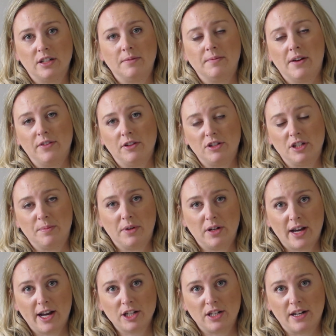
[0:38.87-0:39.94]
and Refugee
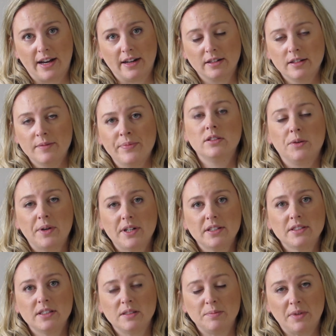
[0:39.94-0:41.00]
Protection Act. So what
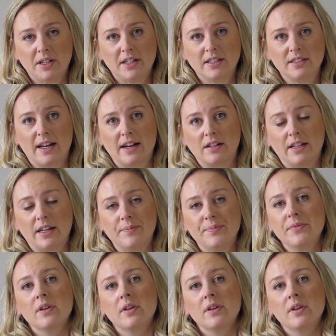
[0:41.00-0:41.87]
does this mean exactly?